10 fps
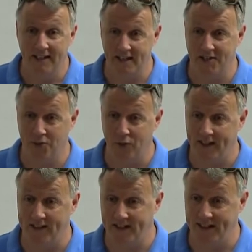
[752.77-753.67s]
does
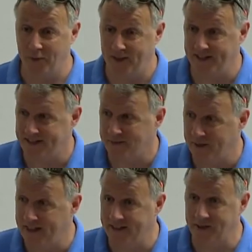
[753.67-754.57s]
what they want,
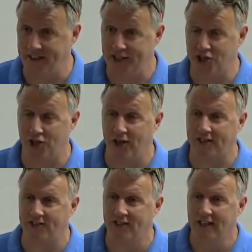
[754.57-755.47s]
right? They're like
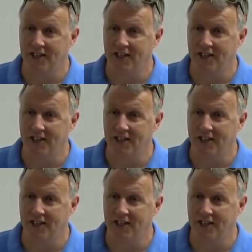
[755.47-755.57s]
sharks.